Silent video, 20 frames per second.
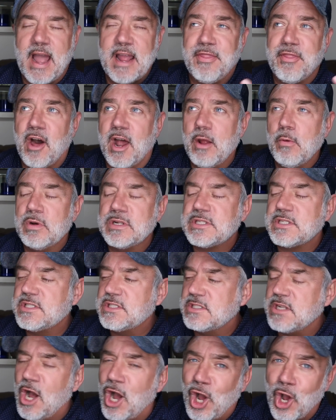I thought it was
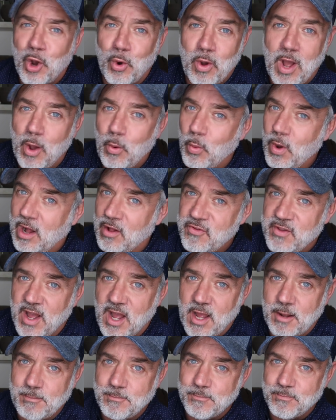so well
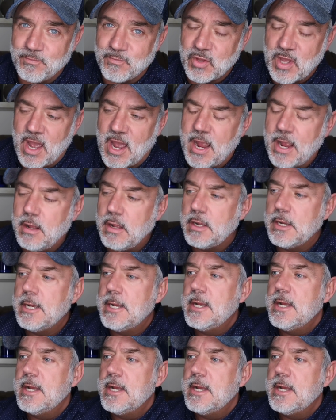done, okay?